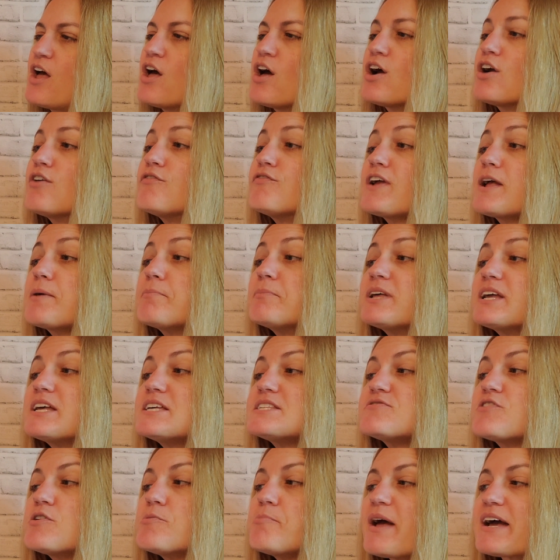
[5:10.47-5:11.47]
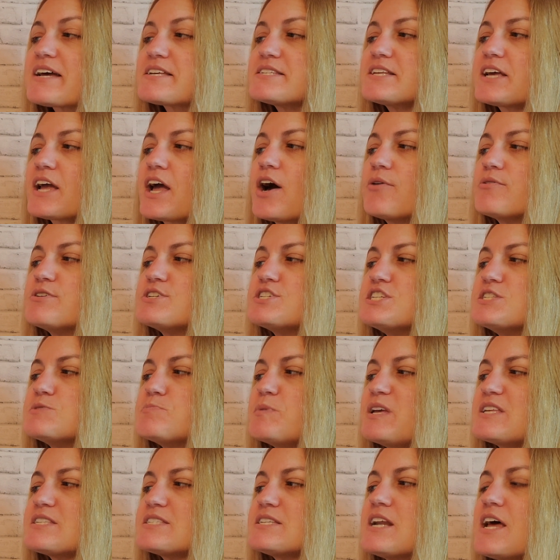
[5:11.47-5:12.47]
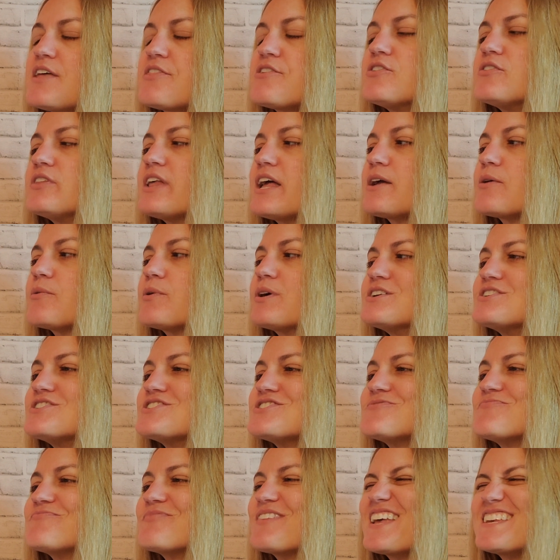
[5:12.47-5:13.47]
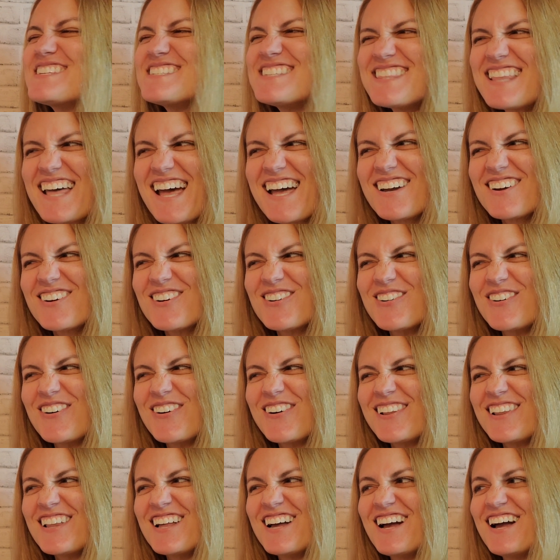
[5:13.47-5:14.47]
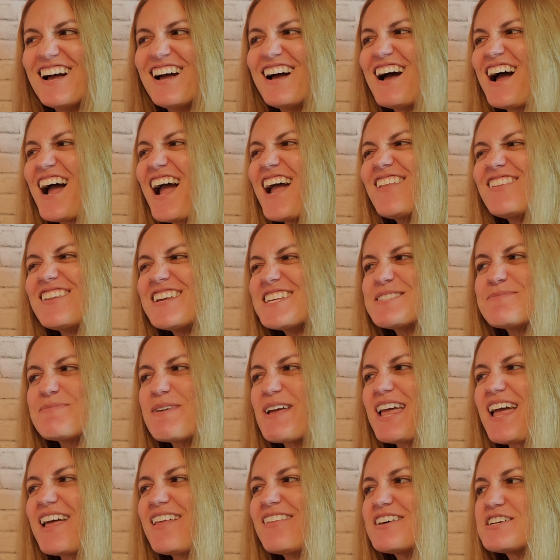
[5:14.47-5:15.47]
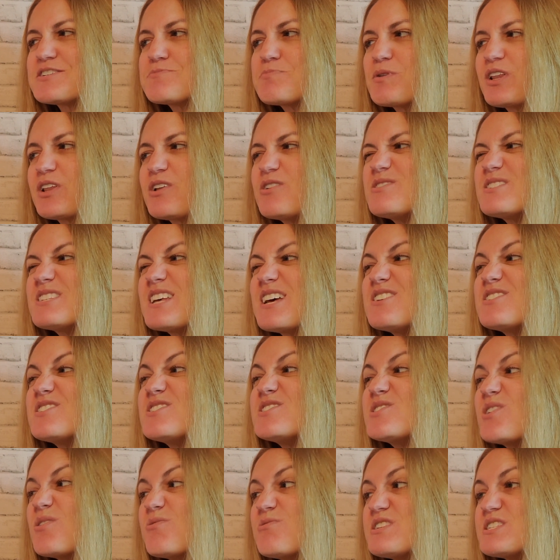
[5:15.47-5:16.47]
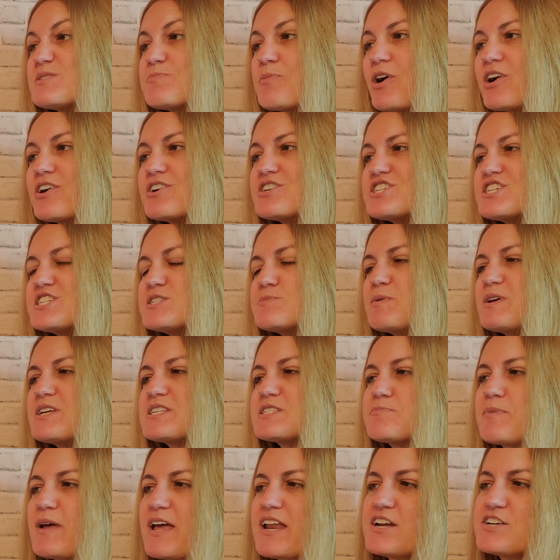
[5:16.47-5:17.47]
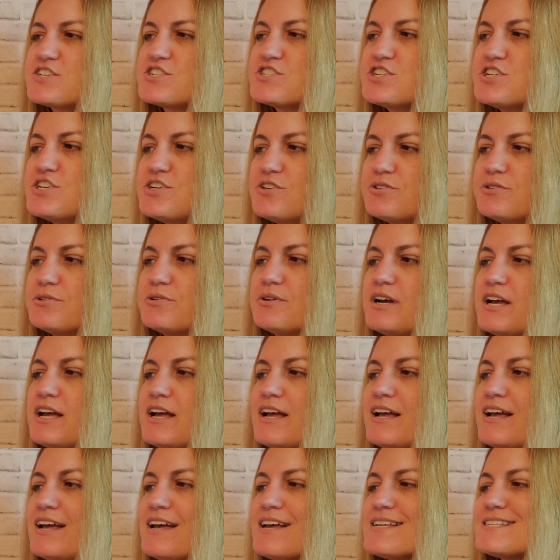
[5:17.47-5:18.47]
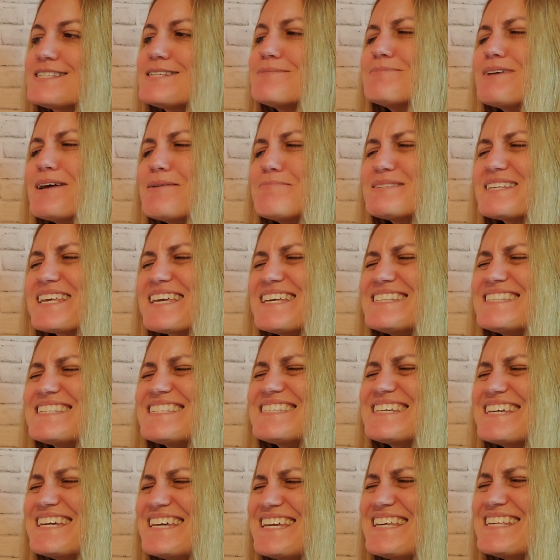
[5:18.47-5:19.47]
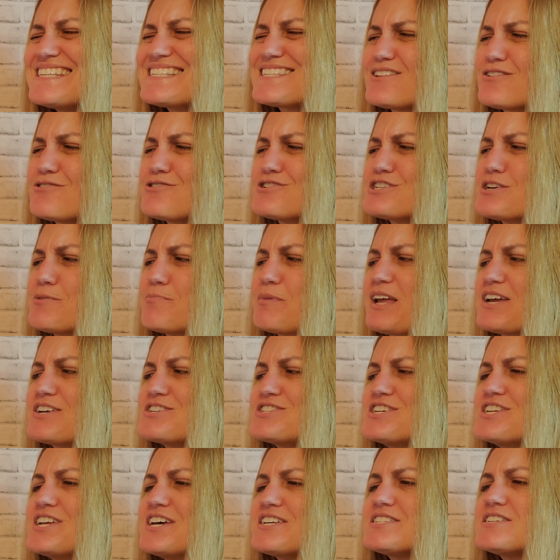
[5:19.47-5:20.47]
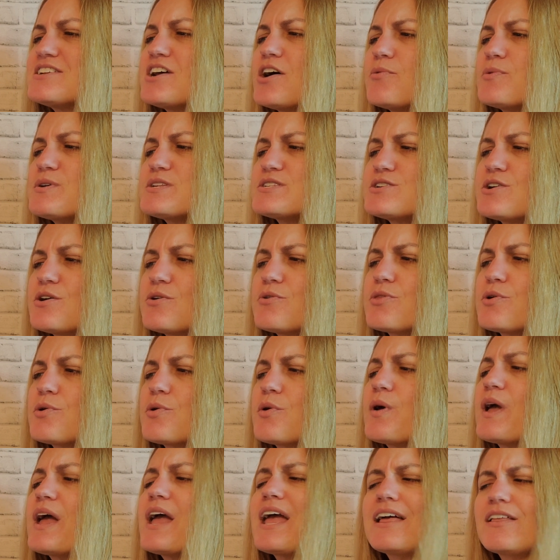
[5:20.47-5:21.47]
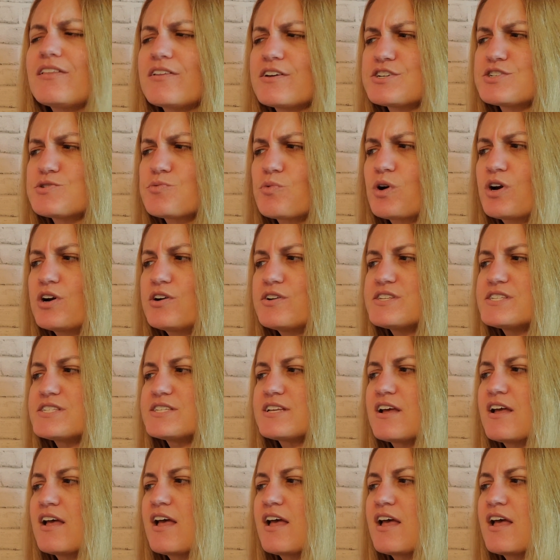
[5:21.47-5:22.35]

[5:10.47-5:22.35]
Her family is from Mexico and she speaks another language. Isn't that cool? I only speak English, but Lucia is so smart she speaks Spanish too. Sometimes kids tease Lucia because she doesn't always know the English words.